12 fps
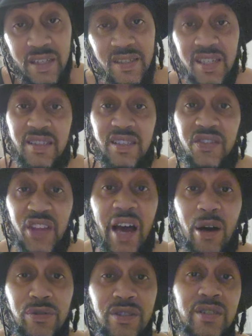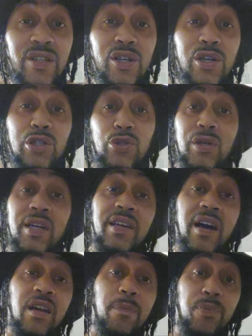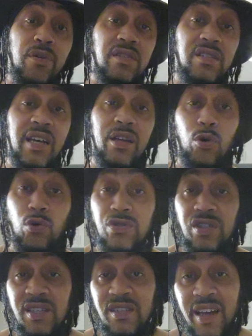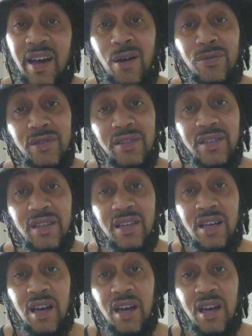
60,000. So that kind of puts that whole 6,000